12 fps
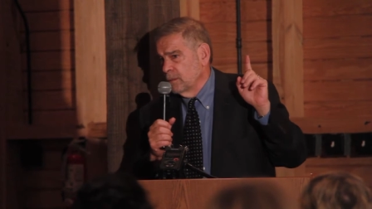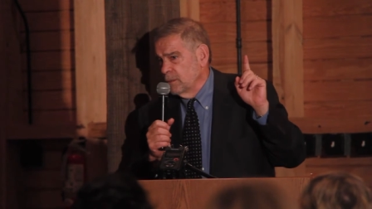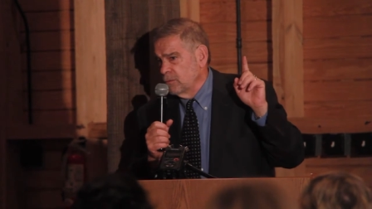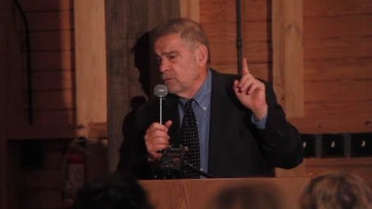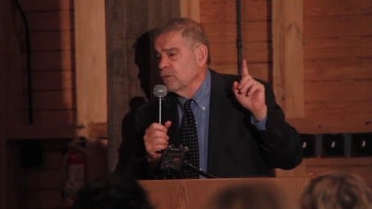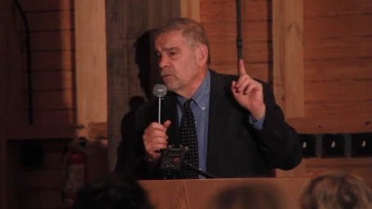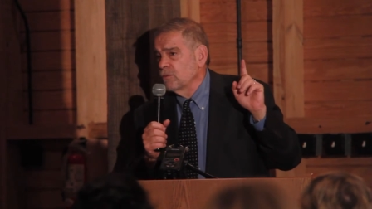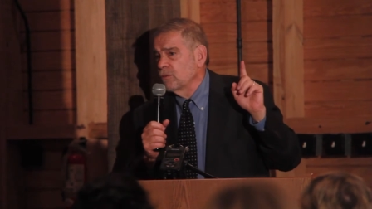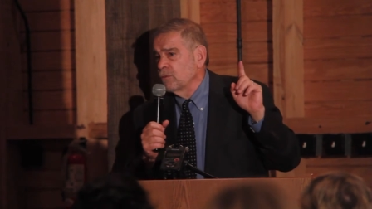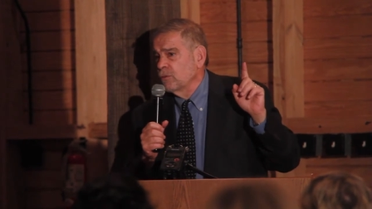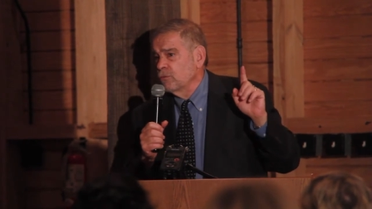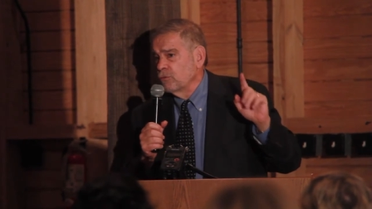this
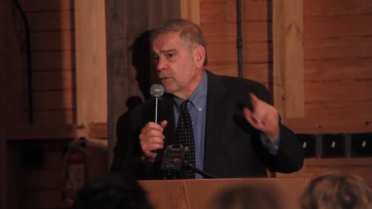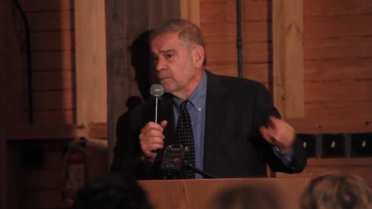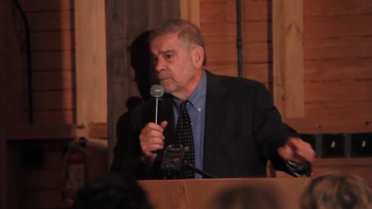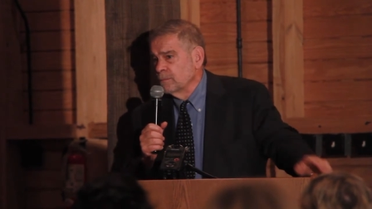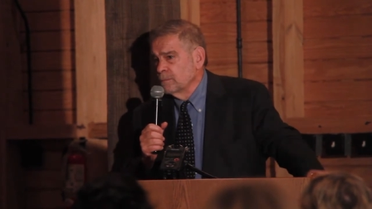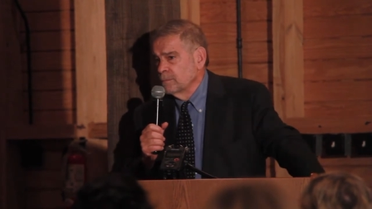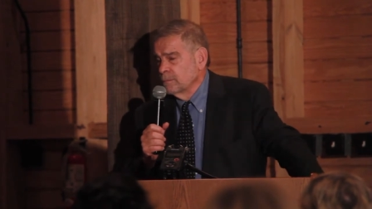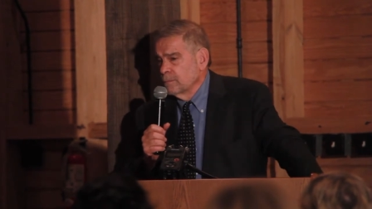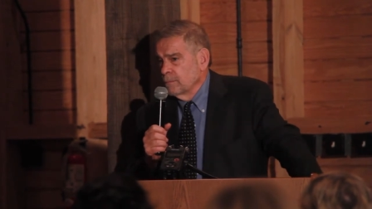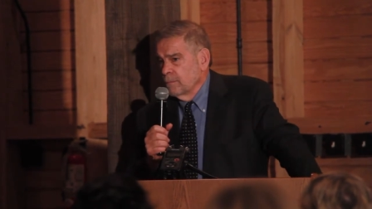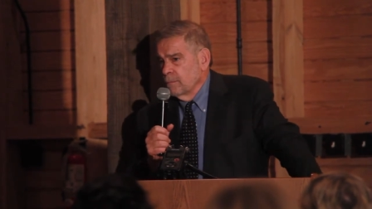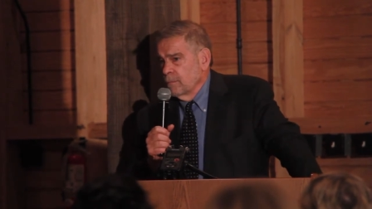institution
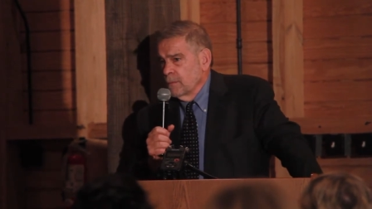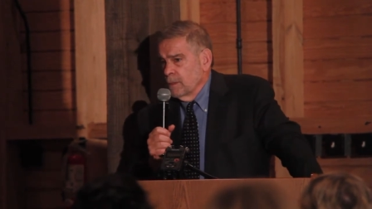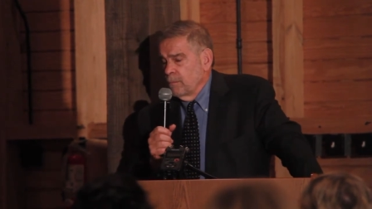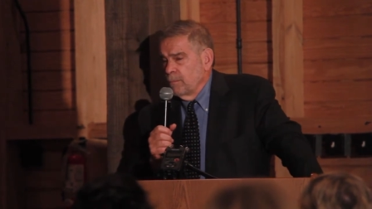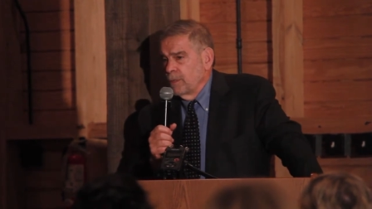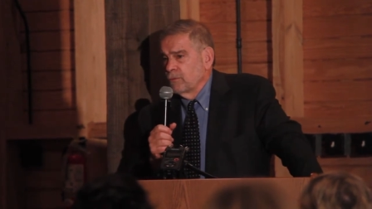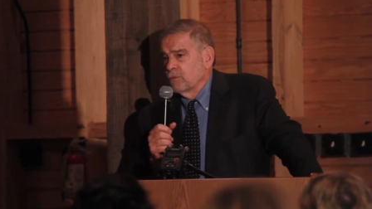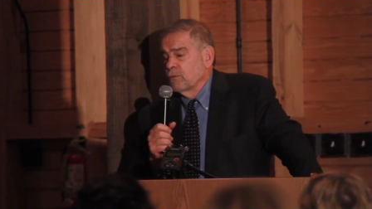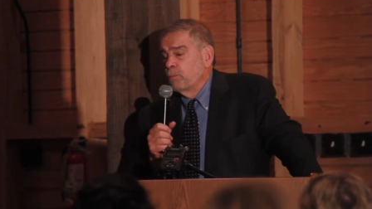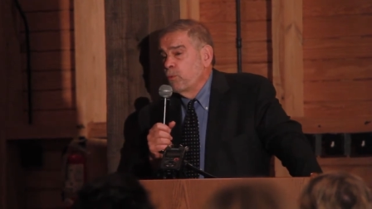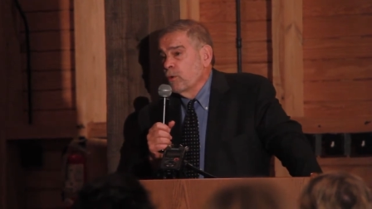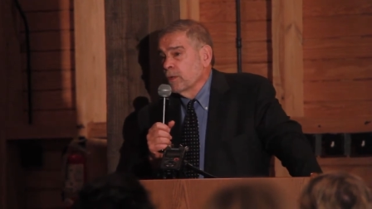by
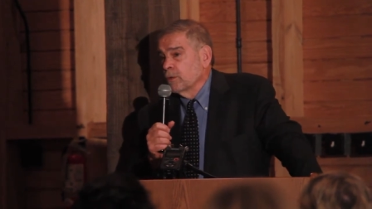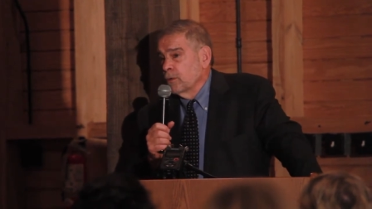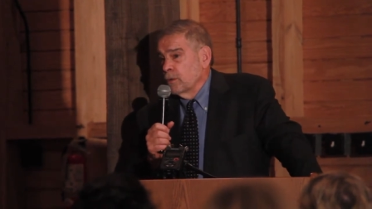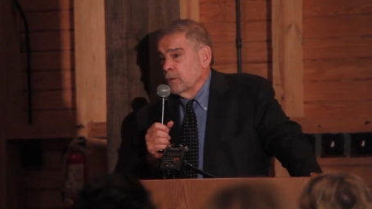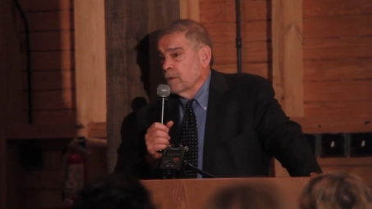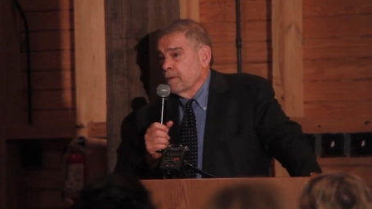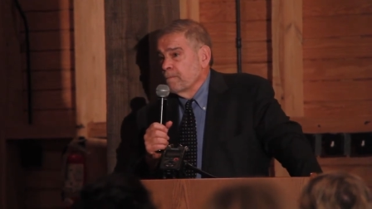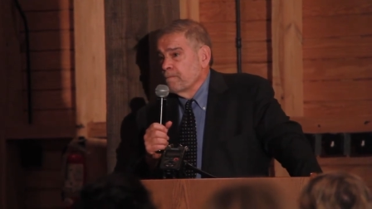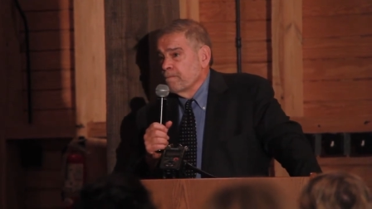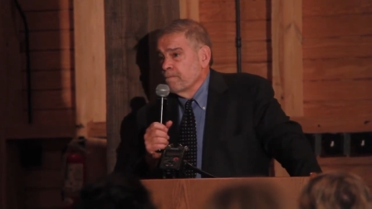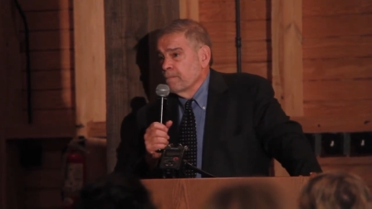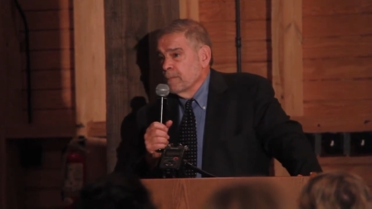supporting HERC
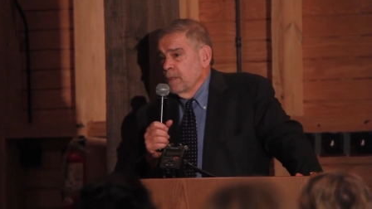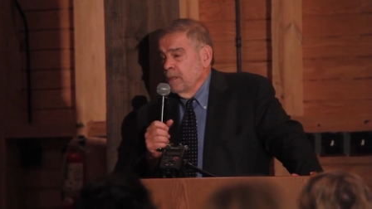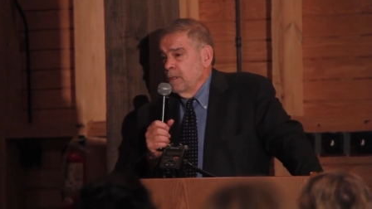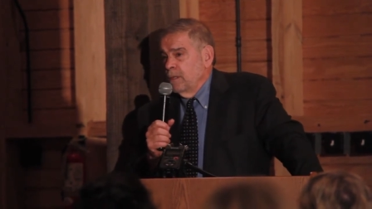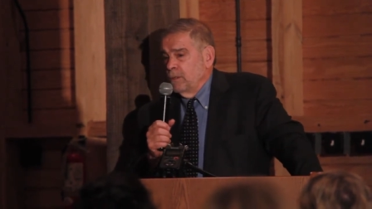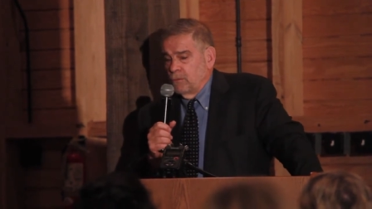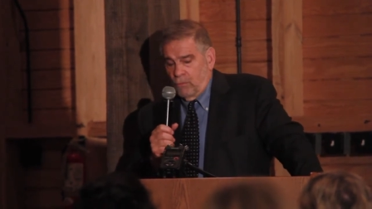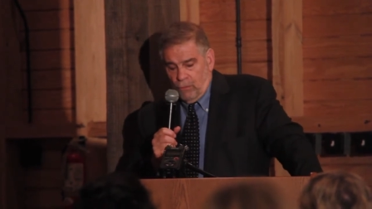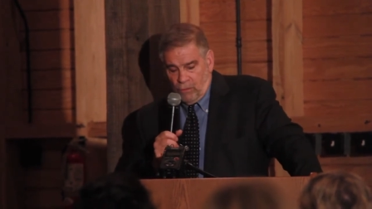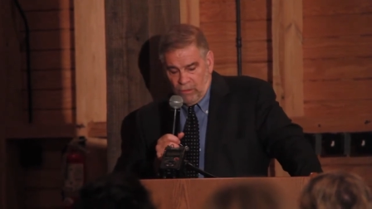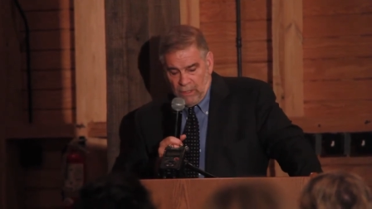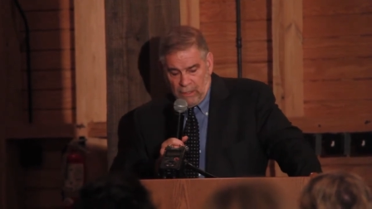is to
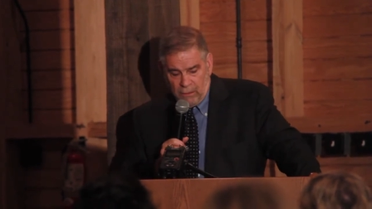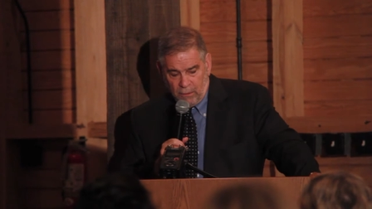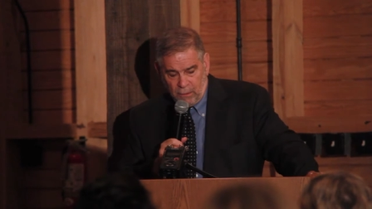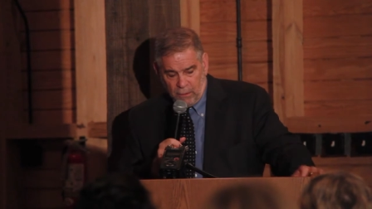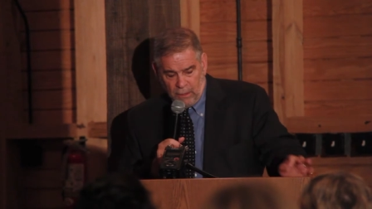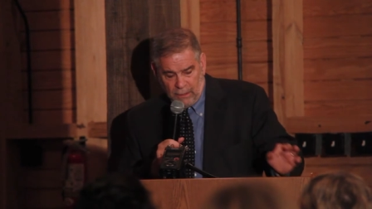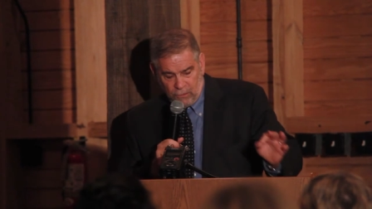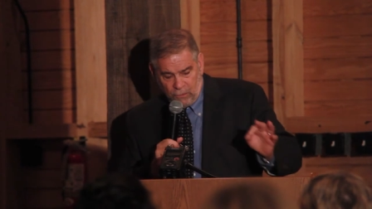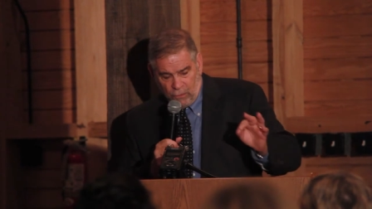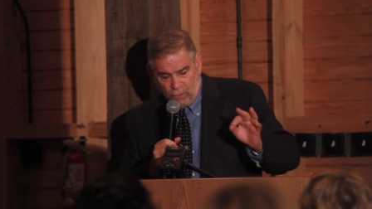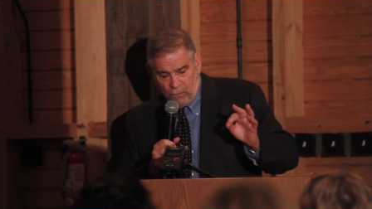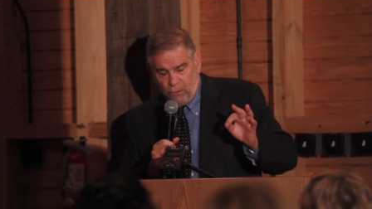say that the
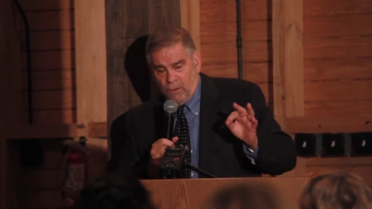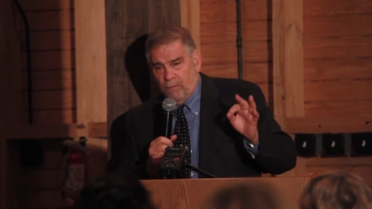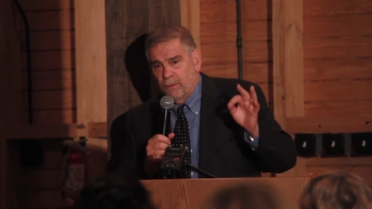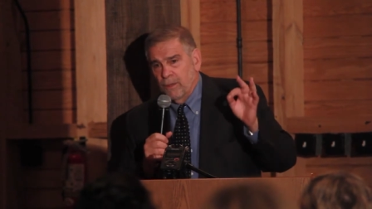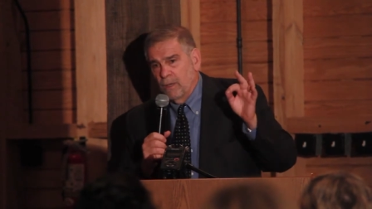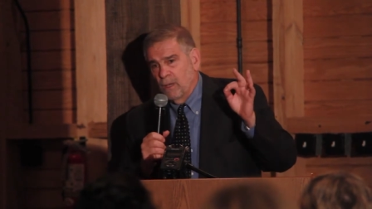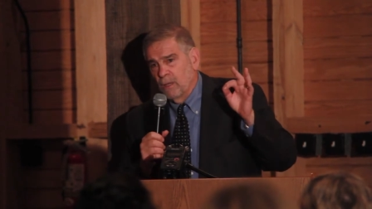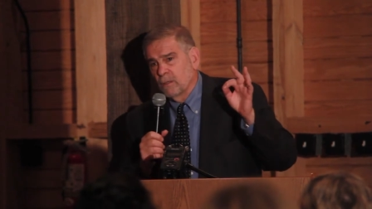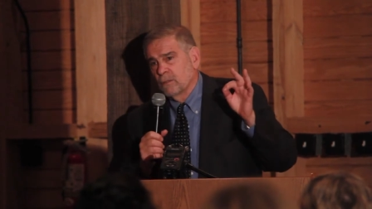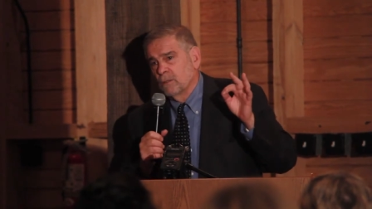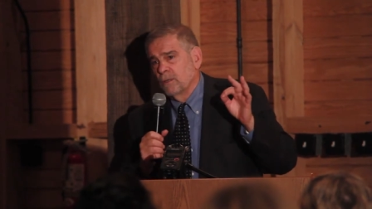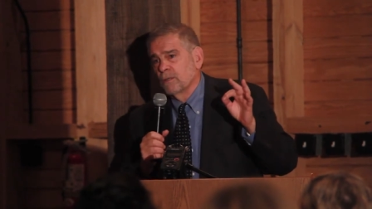lessons of the
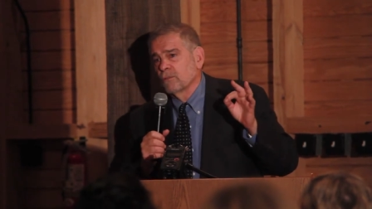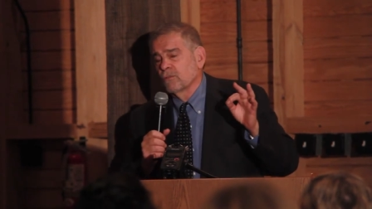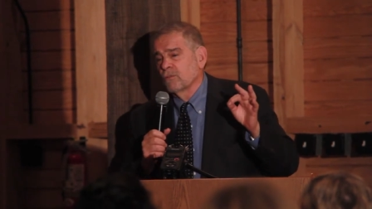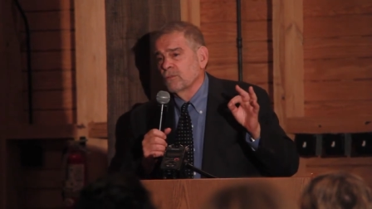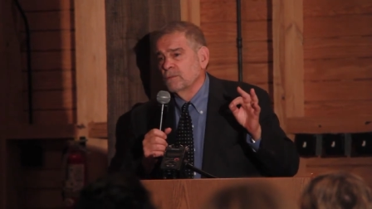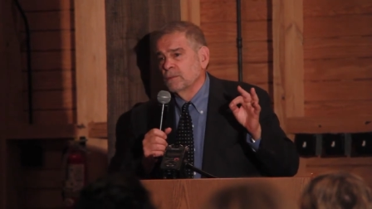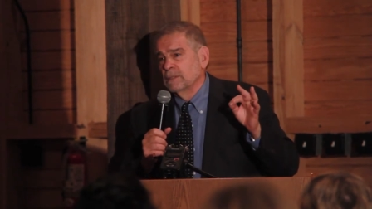Holocaust